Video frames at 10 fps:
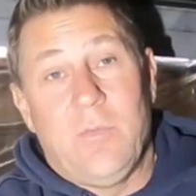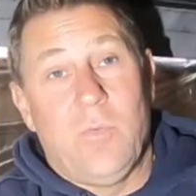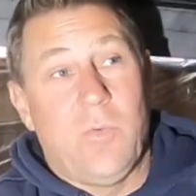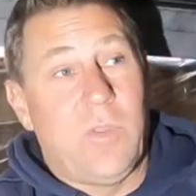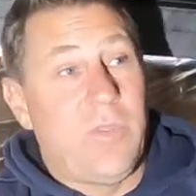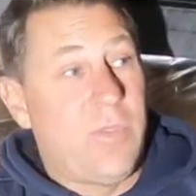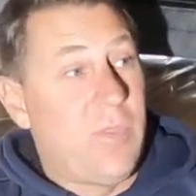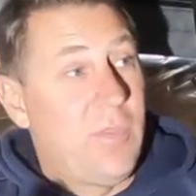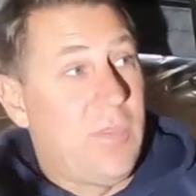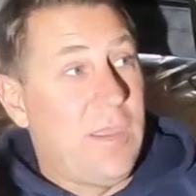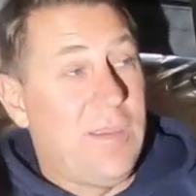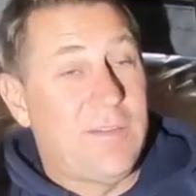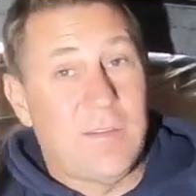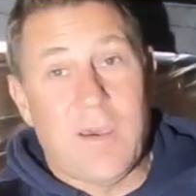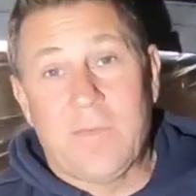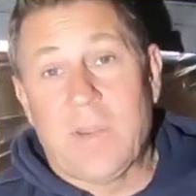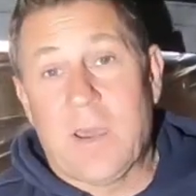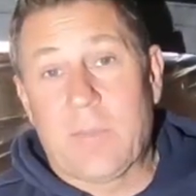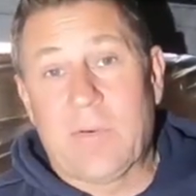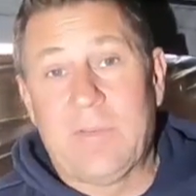with the soft
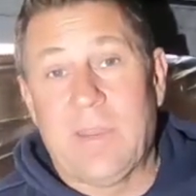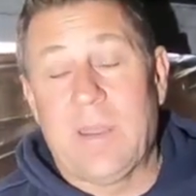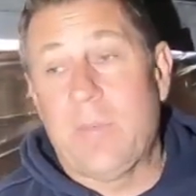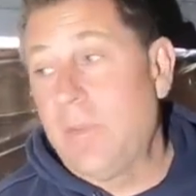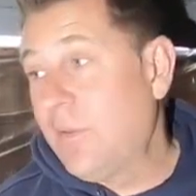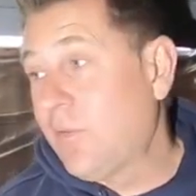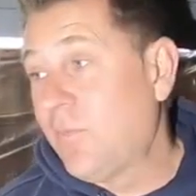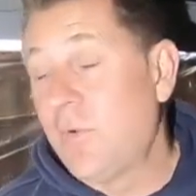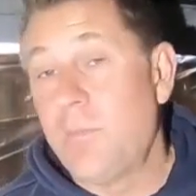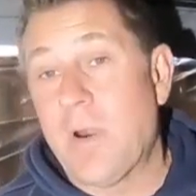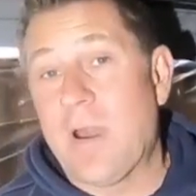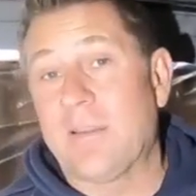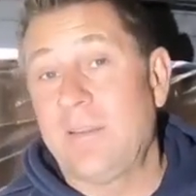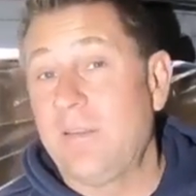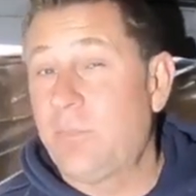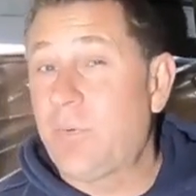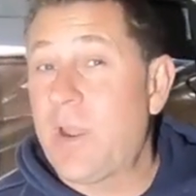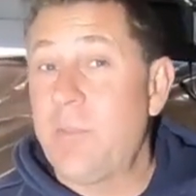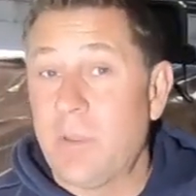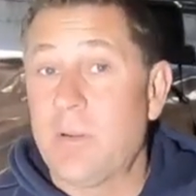topper setup in this footbox, this is
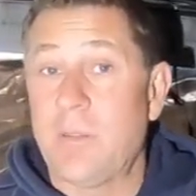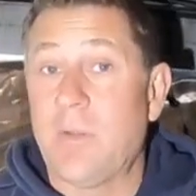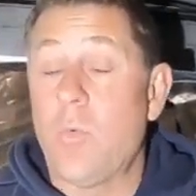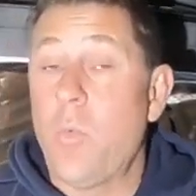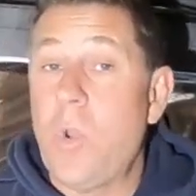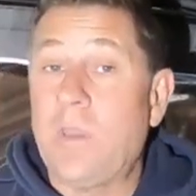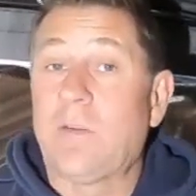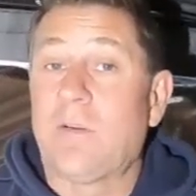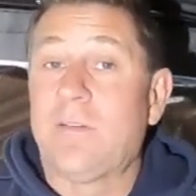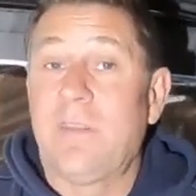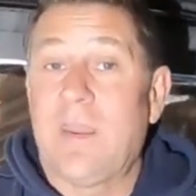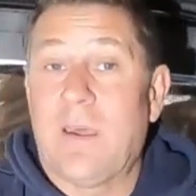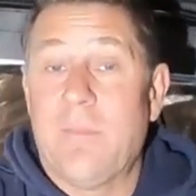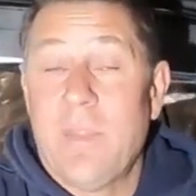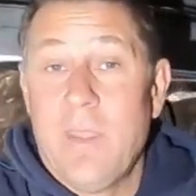primarily a winter setup.